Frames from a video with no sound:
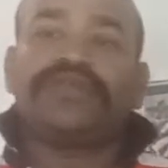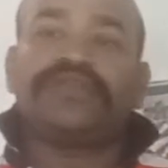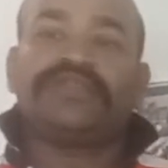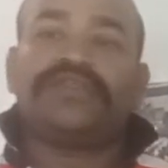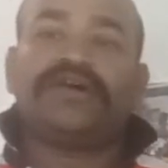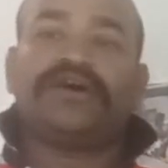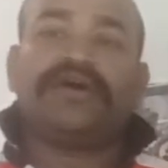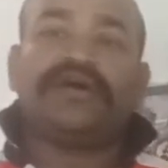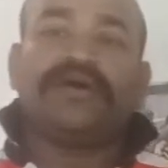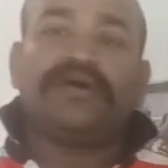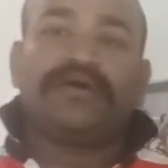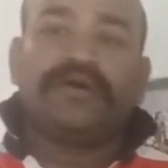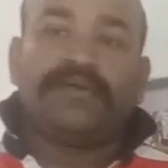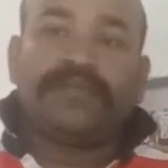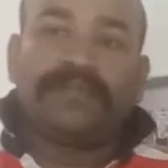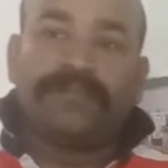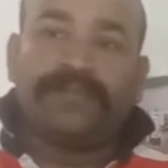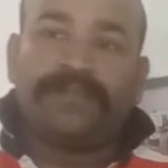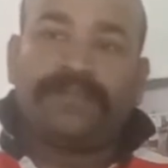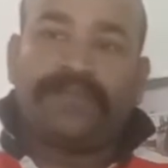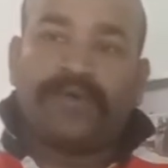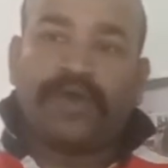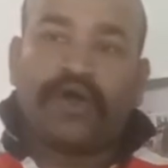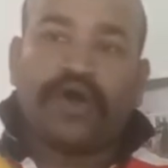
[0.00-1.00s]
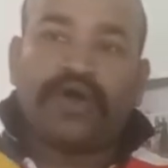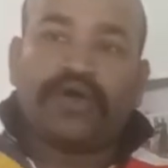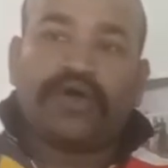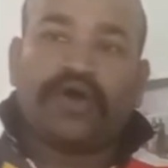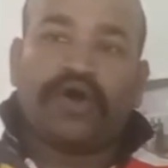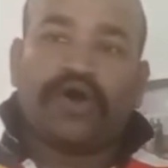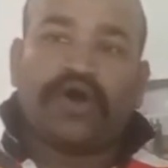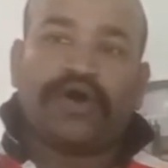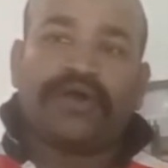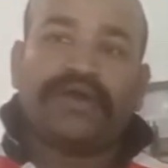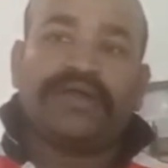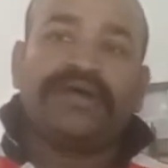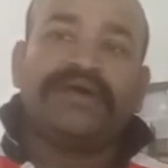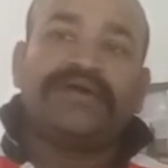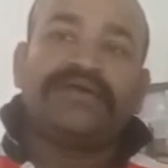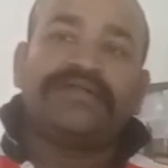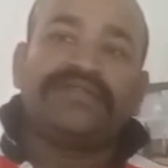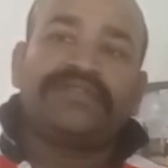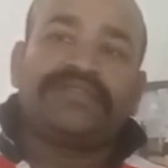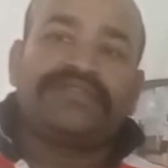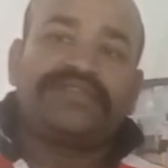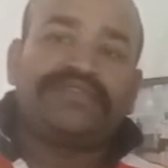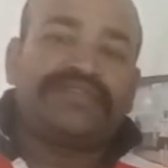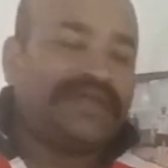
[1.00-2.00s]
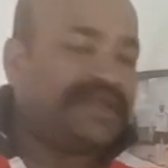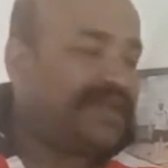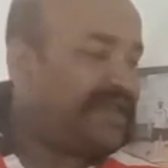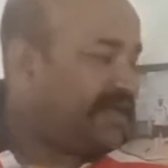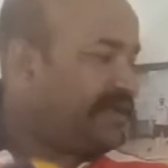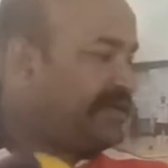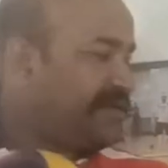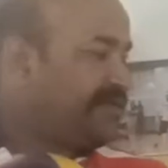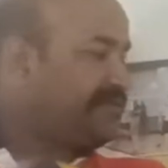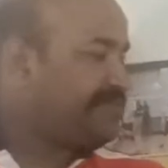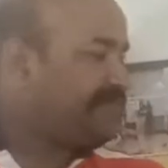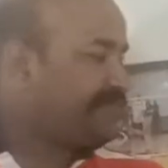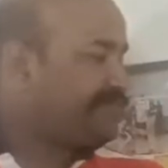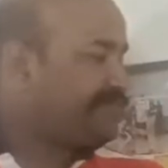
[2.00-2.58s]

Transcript: the block or sealing.